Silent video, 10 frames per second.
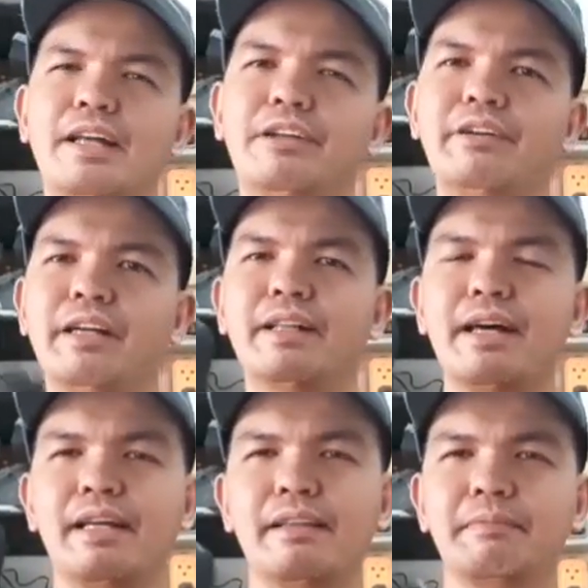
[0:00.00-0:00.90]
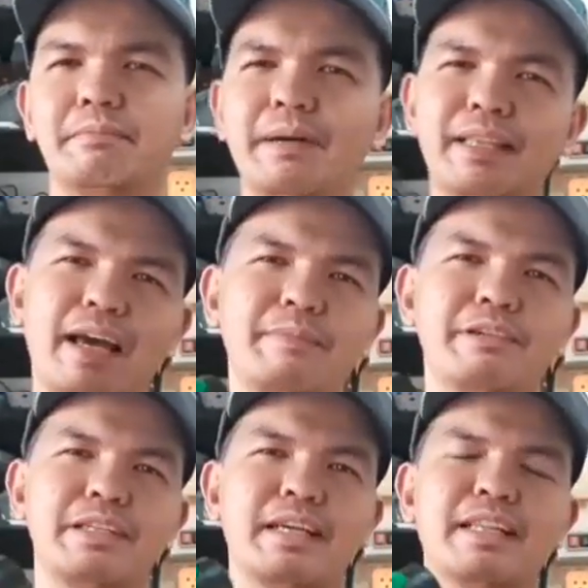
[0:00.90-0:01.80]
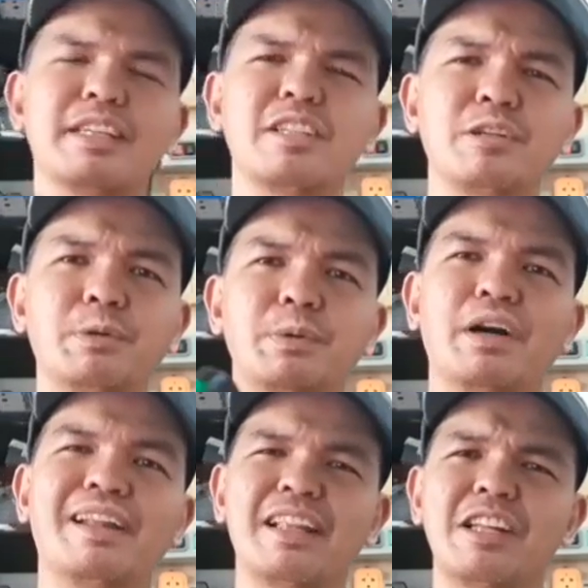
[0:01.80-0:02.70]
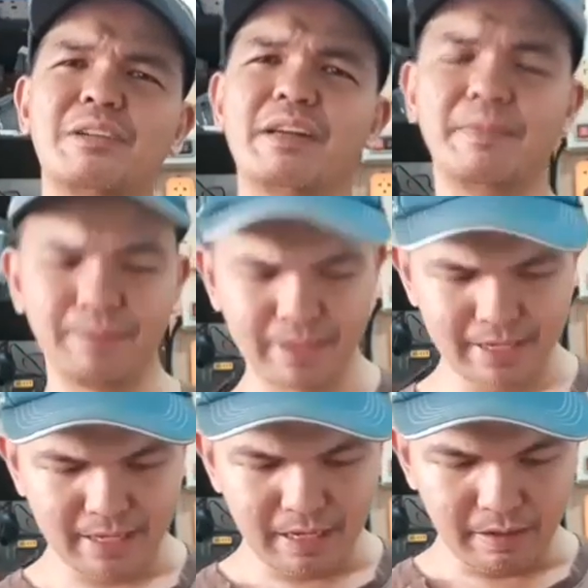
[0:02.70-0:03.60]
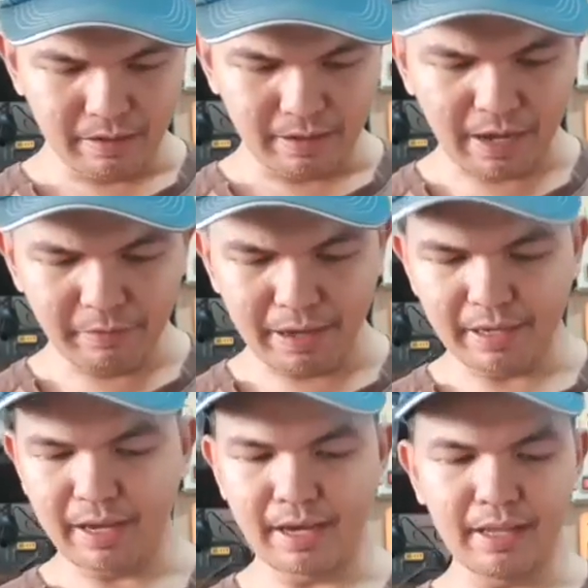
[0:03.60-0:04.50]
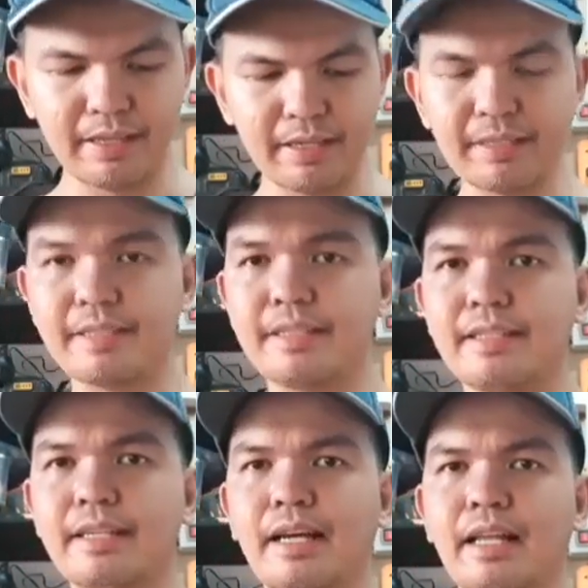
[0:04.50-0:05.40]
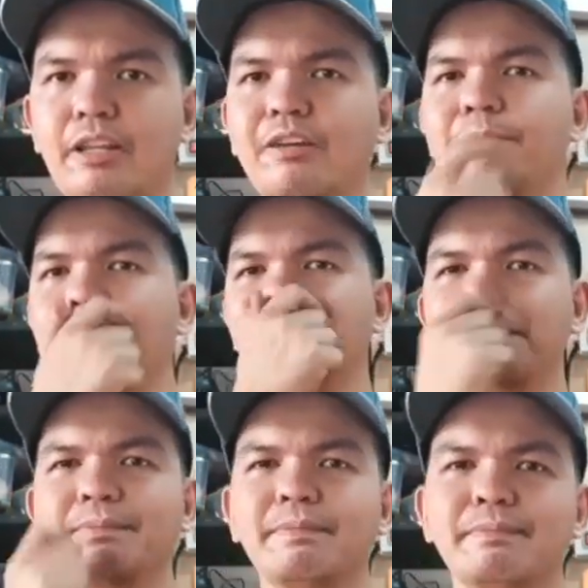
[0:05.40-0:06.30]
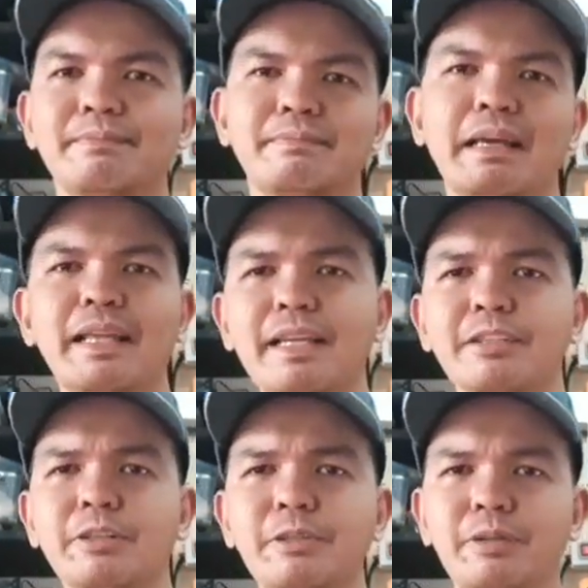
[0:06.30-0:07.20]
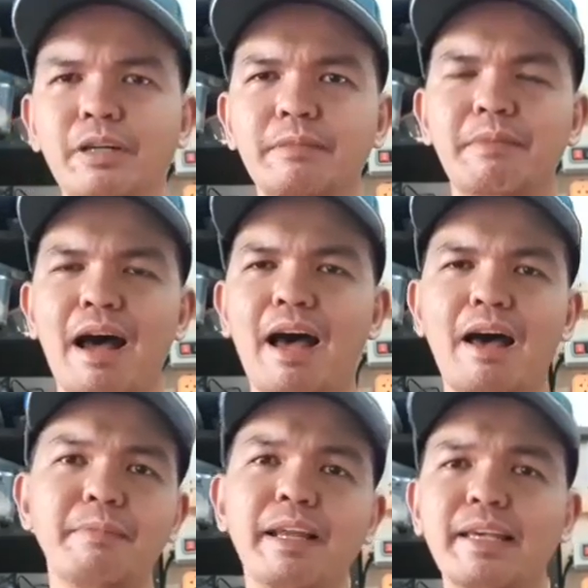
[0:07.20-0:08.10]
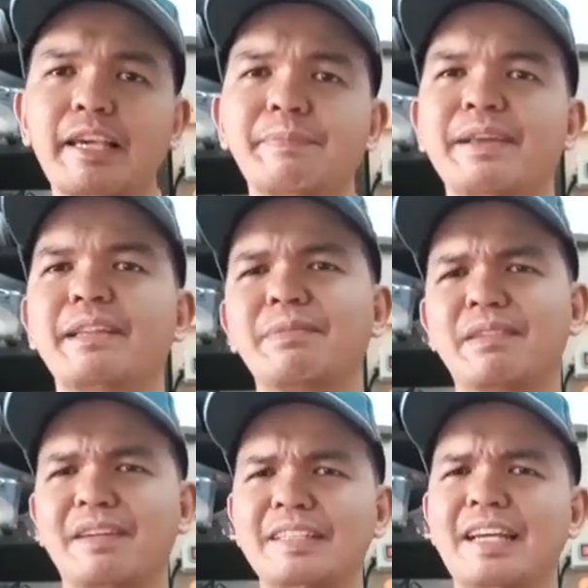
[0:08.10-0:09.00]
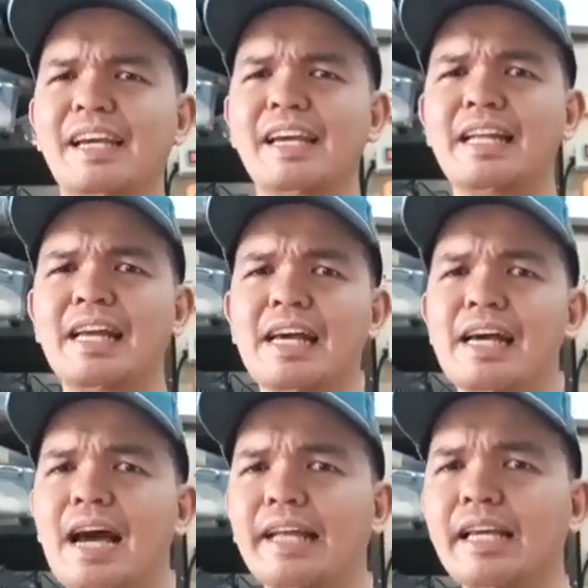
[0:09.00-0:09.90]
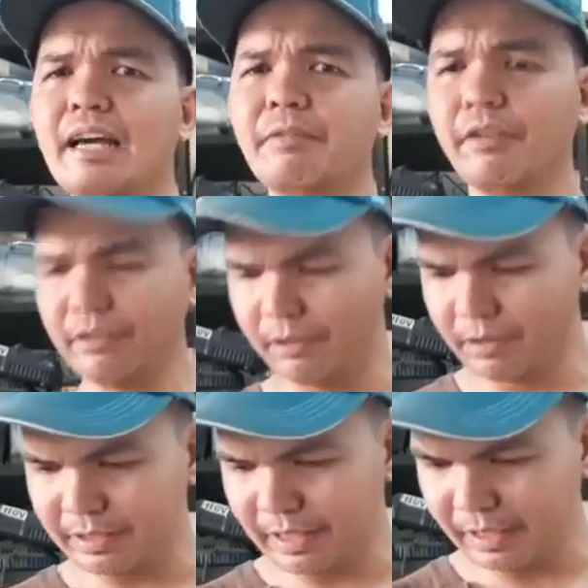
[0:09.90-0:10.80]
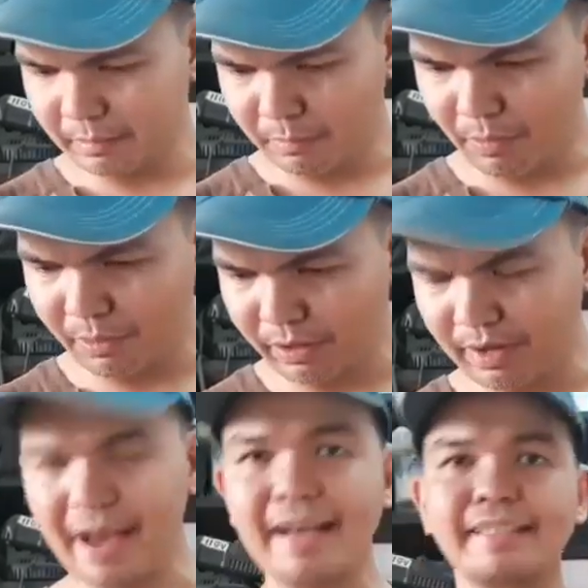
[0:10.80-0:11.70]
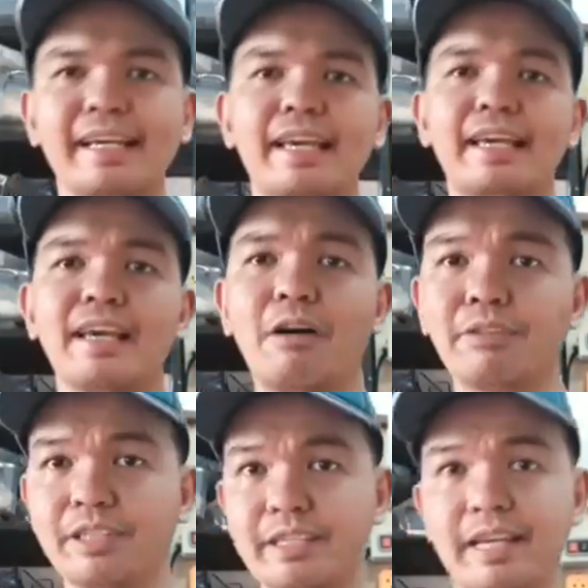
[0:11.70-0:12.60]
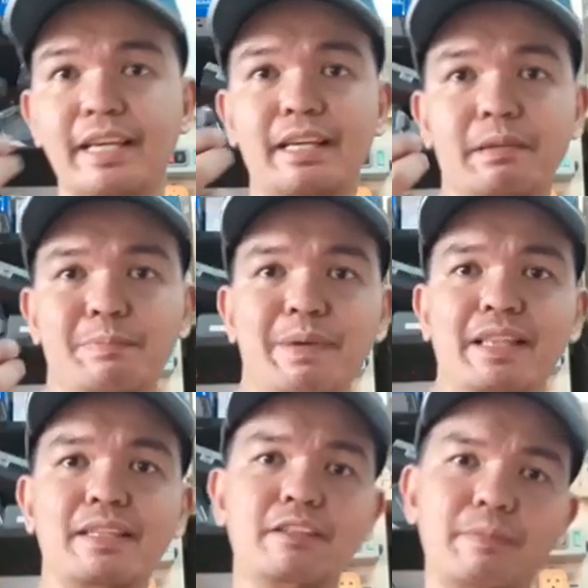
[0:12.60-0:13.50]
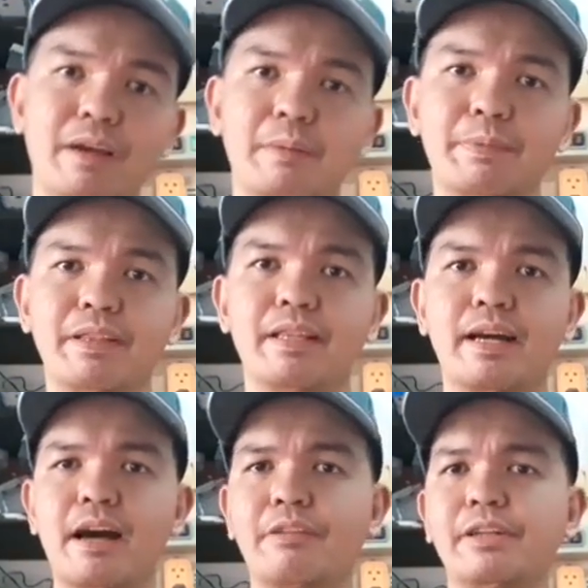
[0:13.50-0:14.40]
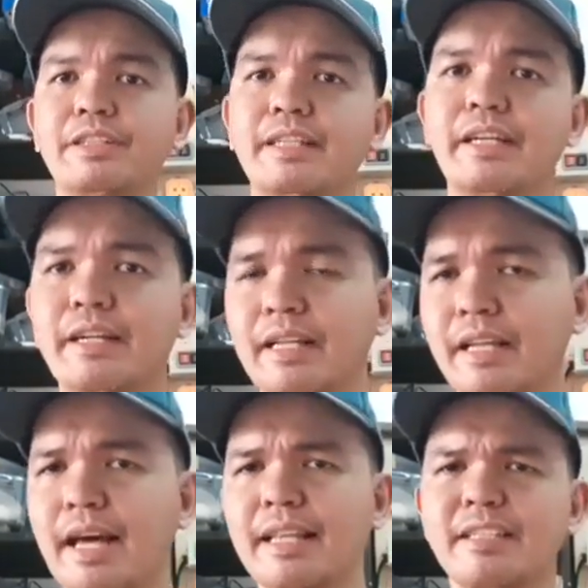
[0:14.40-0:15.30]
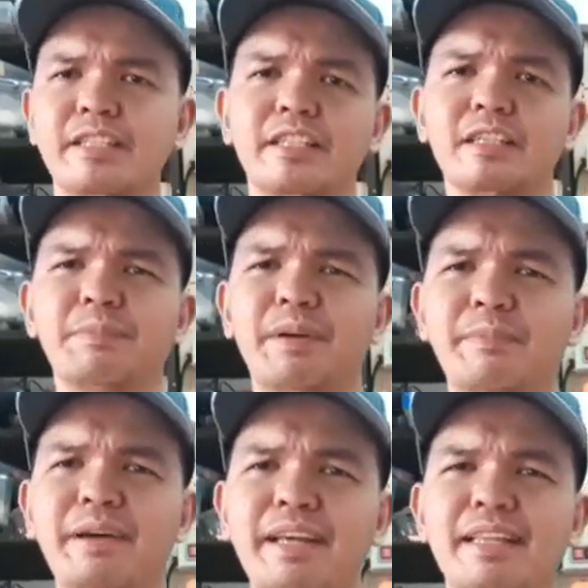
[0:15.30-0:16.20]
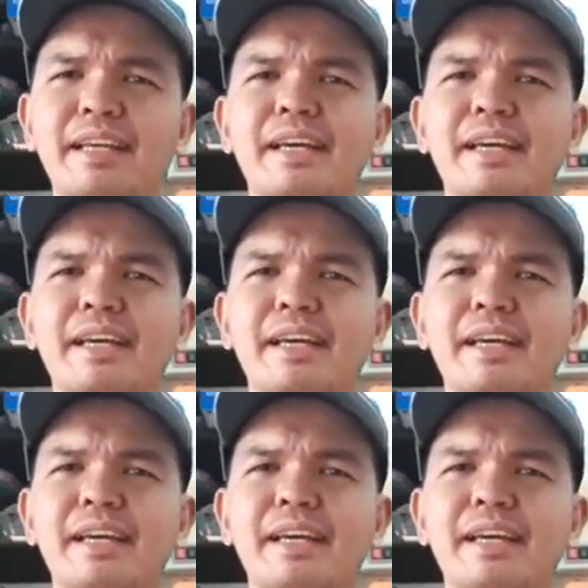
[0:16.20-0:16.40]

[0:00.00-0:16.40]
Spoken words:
drill. But I'm using it as a screw gun, not a drill. Anyway, this Lomvum, I think it's also good. I'm gonna keep it, of course, and I think I'm going to use it more as a countersink bit. So I'm gonna put a countersink here, and that's just a permanent